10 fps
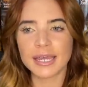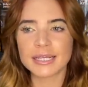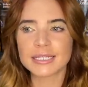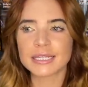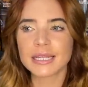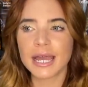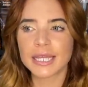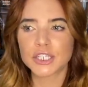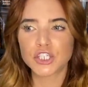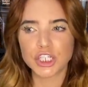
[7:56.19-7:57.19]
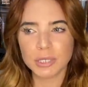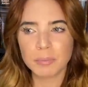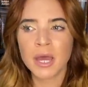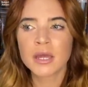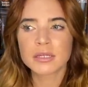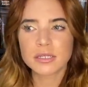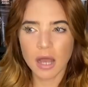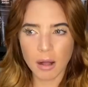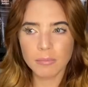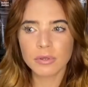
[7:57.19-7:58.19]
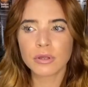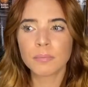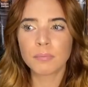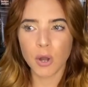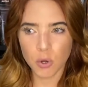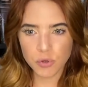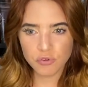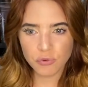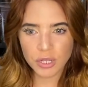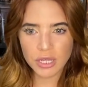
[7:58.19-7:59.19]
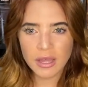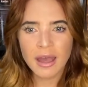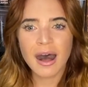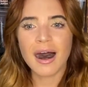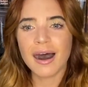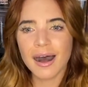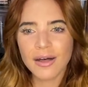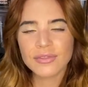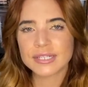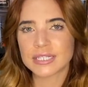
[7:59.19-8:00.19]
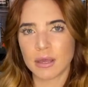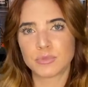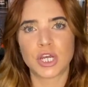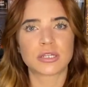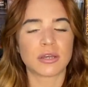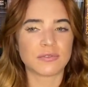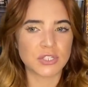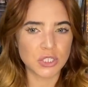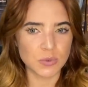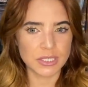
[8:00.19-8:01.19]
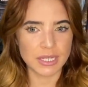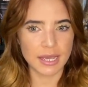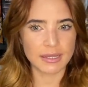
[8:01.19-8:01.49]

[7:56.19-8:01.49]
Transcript: it's like cheap Tumblr poetry on the subject of suicide.